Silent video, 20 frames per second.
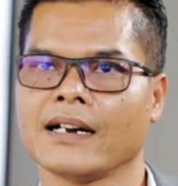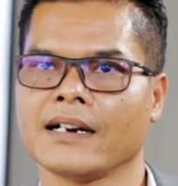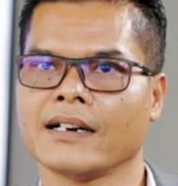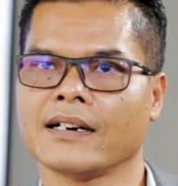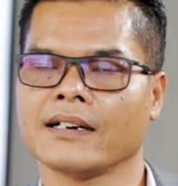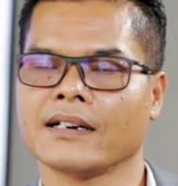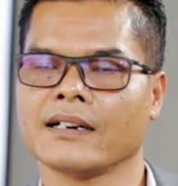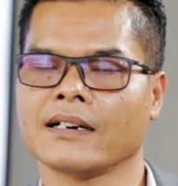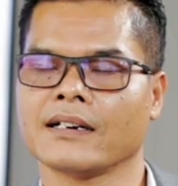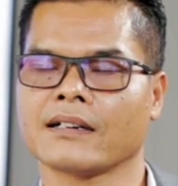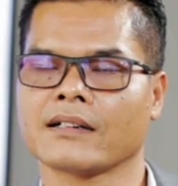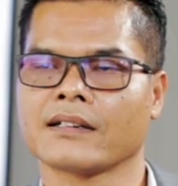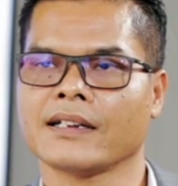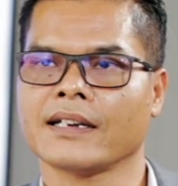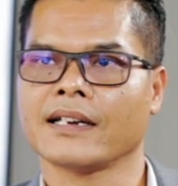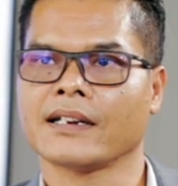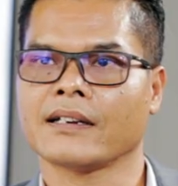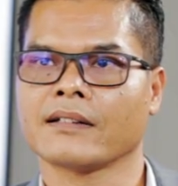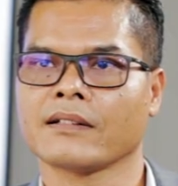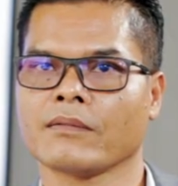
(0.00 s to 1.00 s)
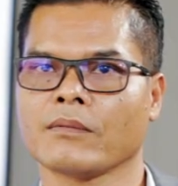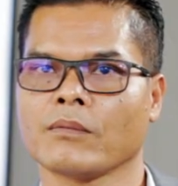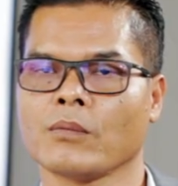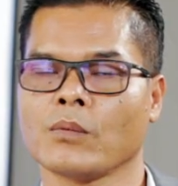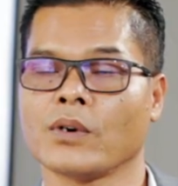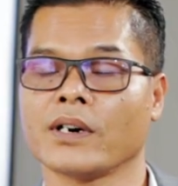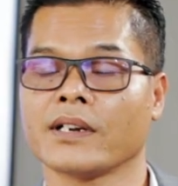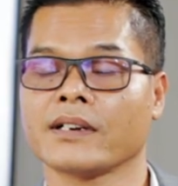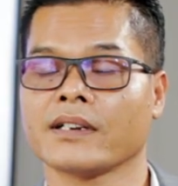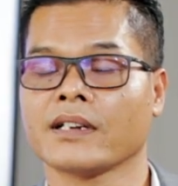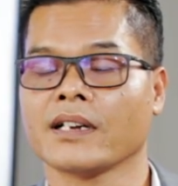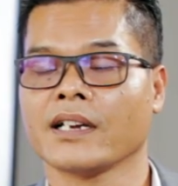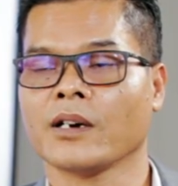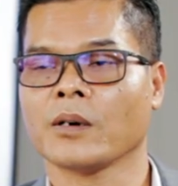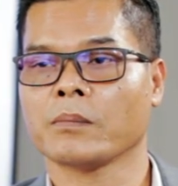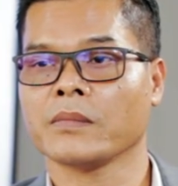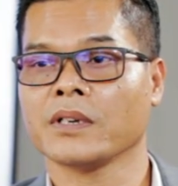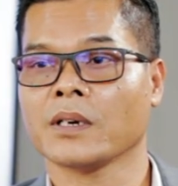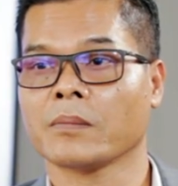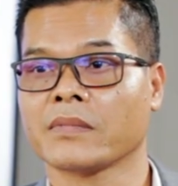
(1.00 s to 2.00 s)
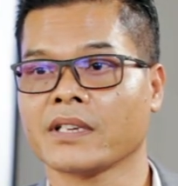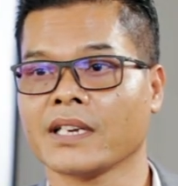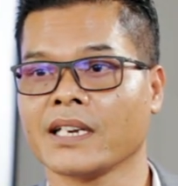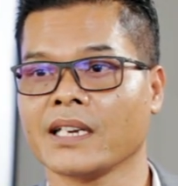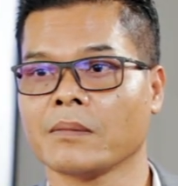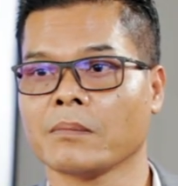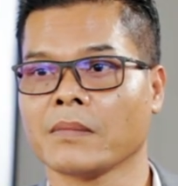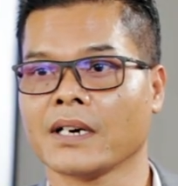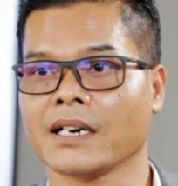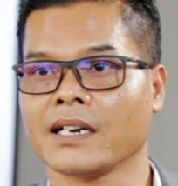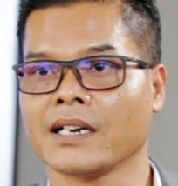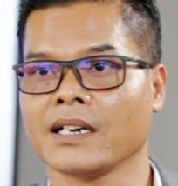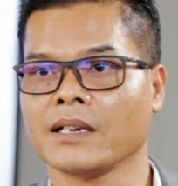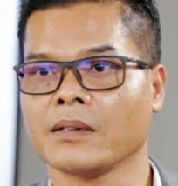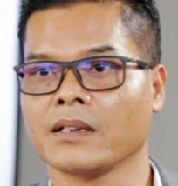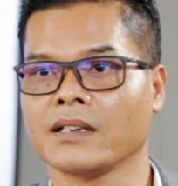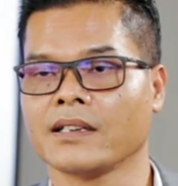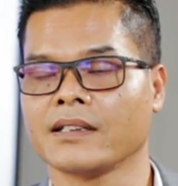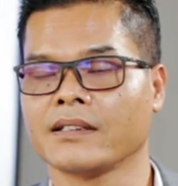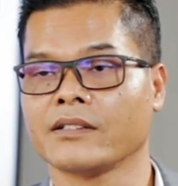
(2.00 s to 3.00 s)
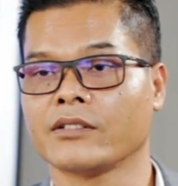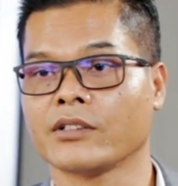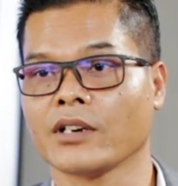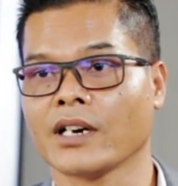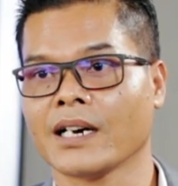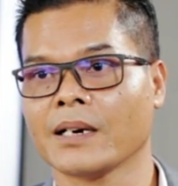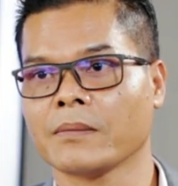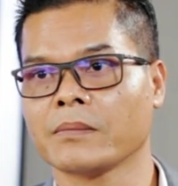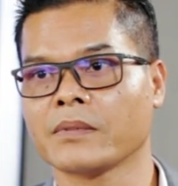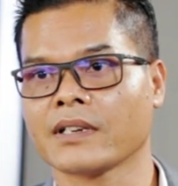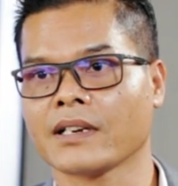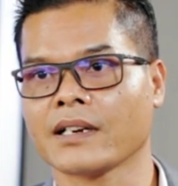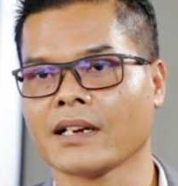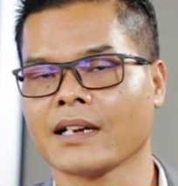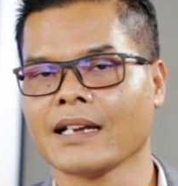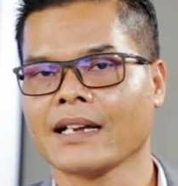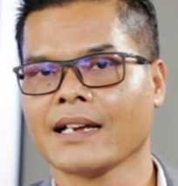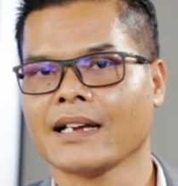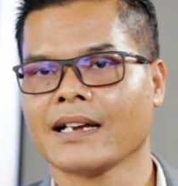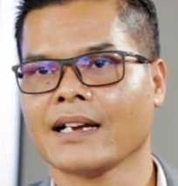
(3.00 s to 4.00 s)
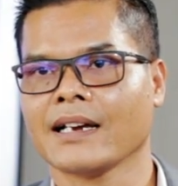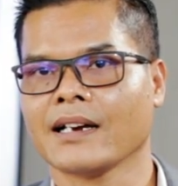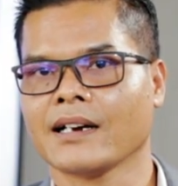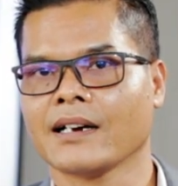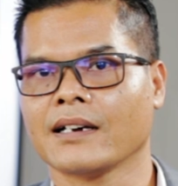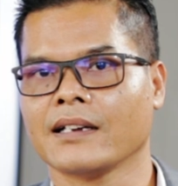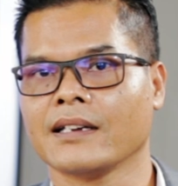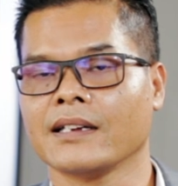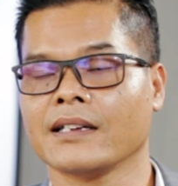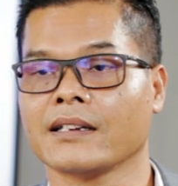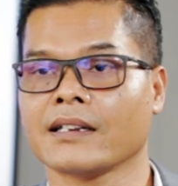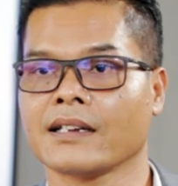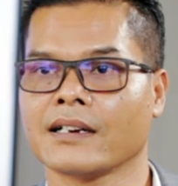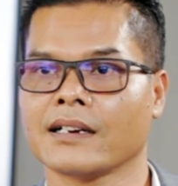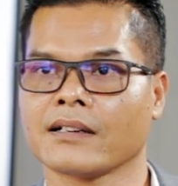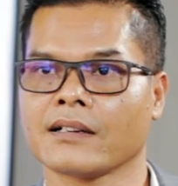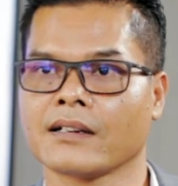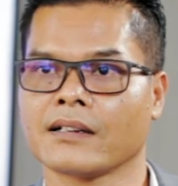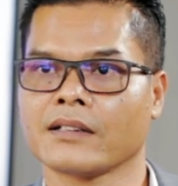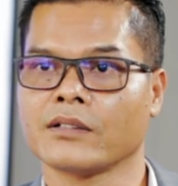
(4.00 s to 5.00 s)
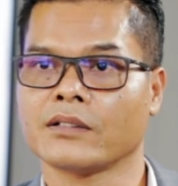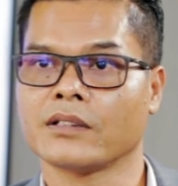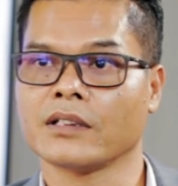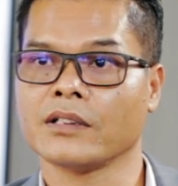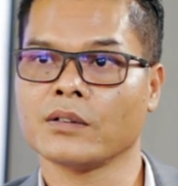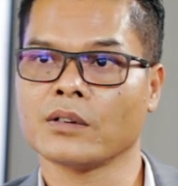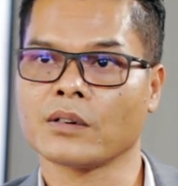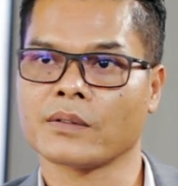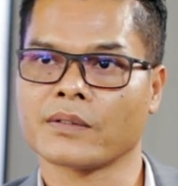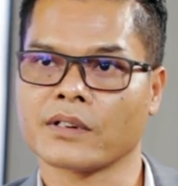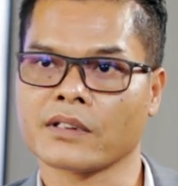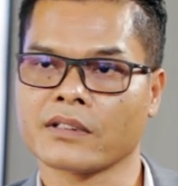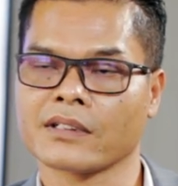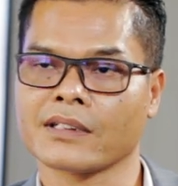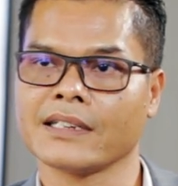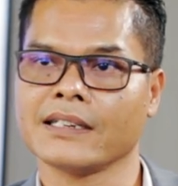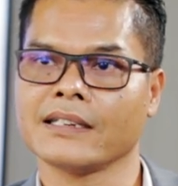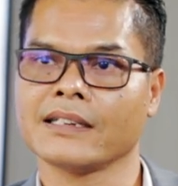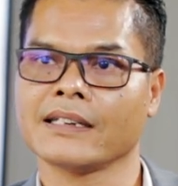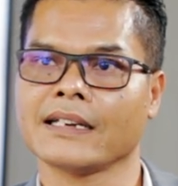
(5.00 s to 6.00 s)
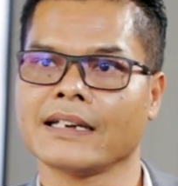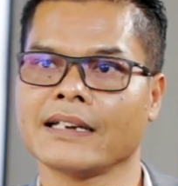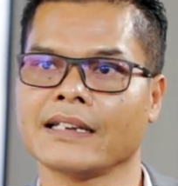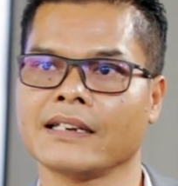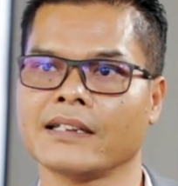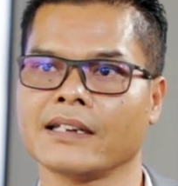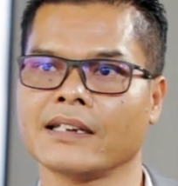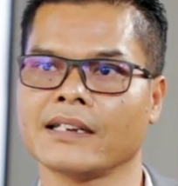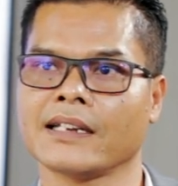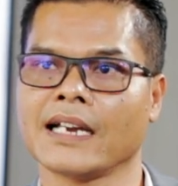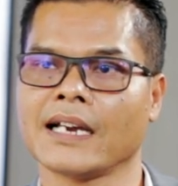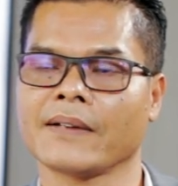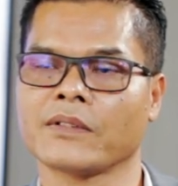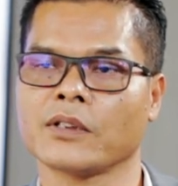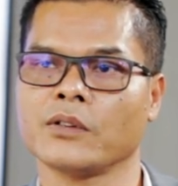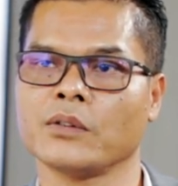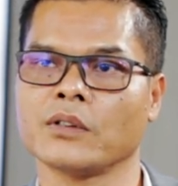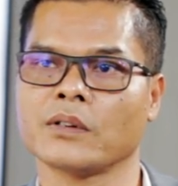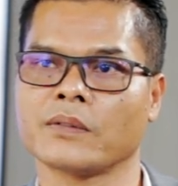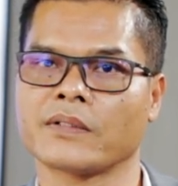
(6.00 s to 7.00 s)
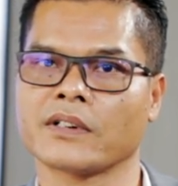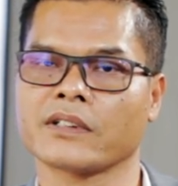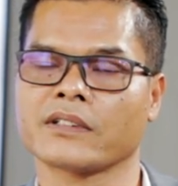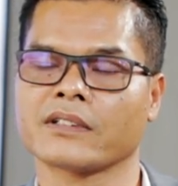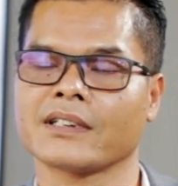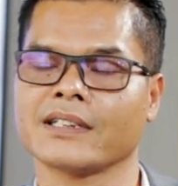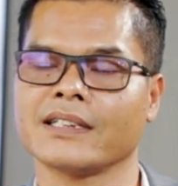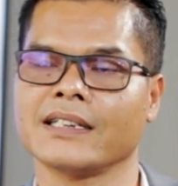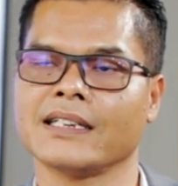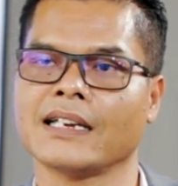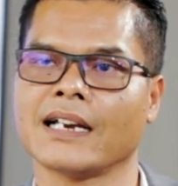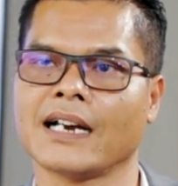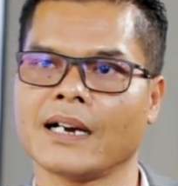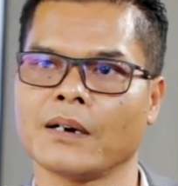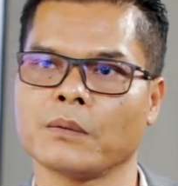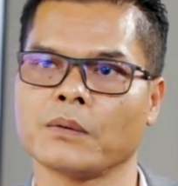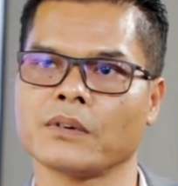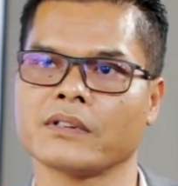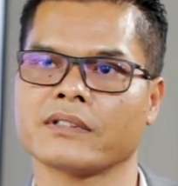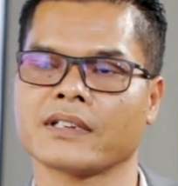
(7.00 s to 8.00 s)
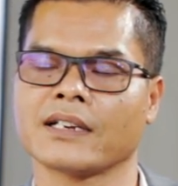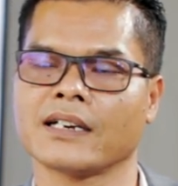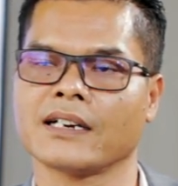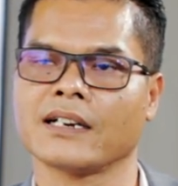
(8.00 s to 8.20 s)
that one helped me obtain my jobs in the university, and then after university I was